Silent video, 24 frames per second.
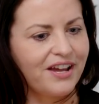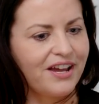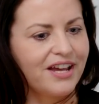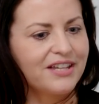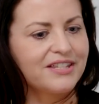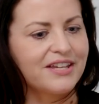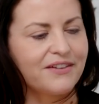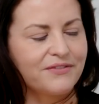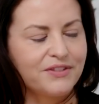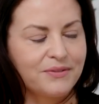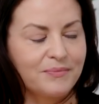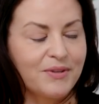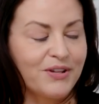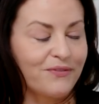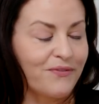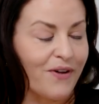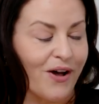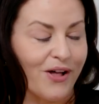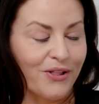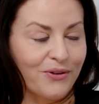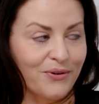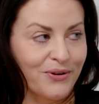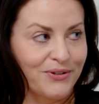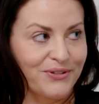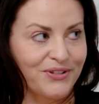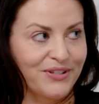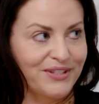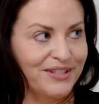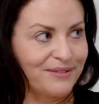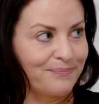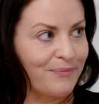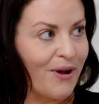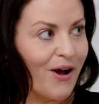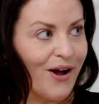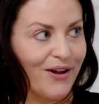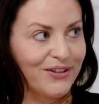to have as many followers
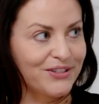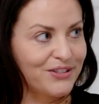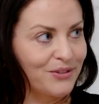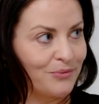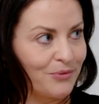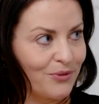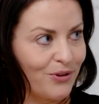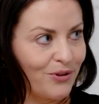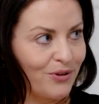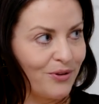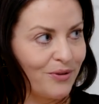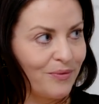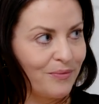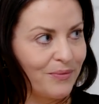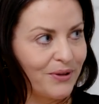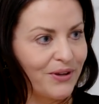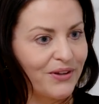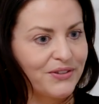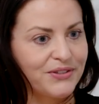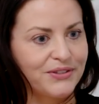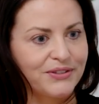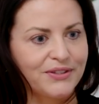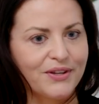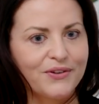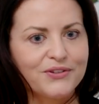as possible, yeah, because yeah.